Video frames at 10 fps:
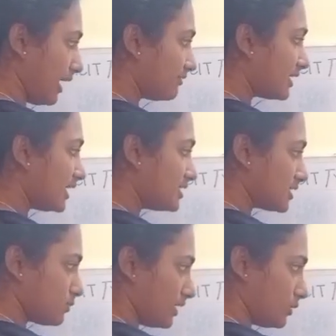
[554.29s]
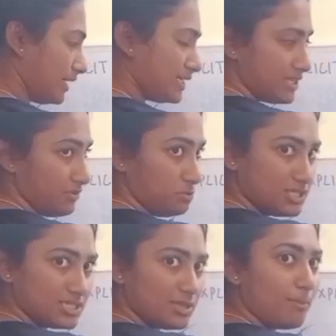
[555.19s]
after reaches 127,
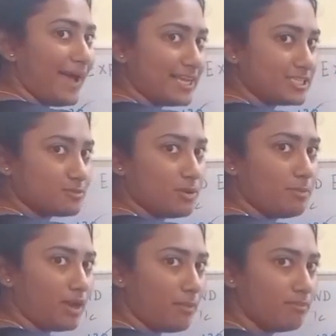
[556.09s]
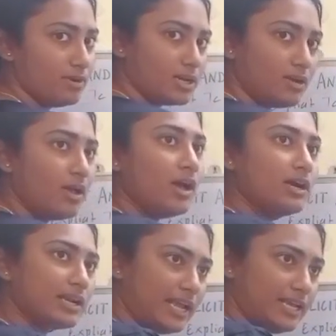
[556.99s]
which is the maximum number
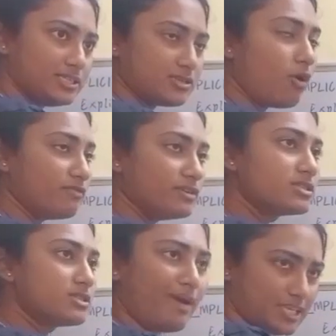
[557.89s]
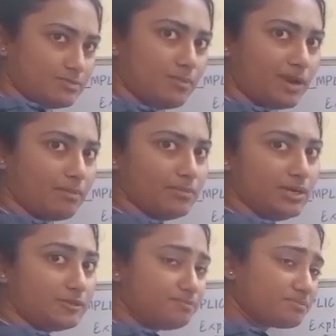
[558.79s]
range, or which is the maximum
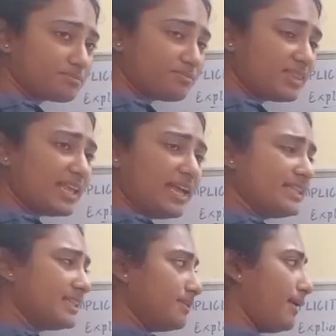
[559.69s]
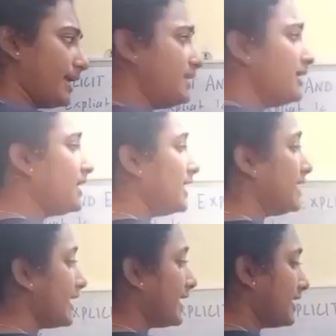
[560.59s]
number in the byte,
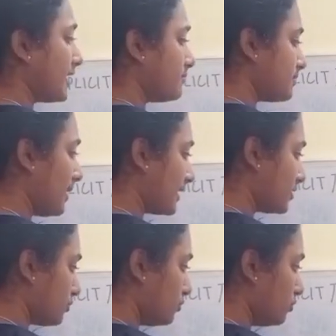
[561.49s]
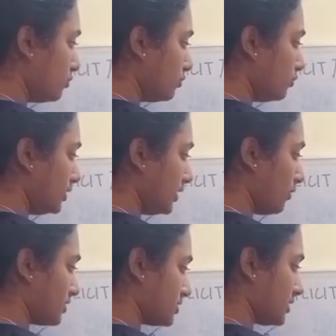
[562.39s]
it again comes back to
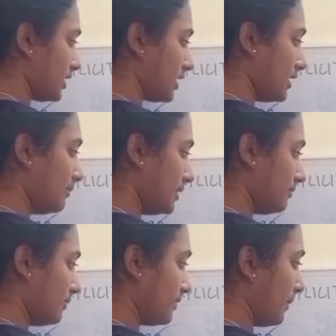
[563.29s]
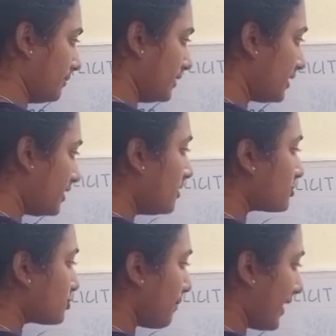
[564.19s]
the original minimum number.
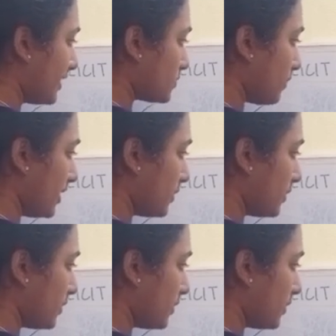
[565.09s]
So minus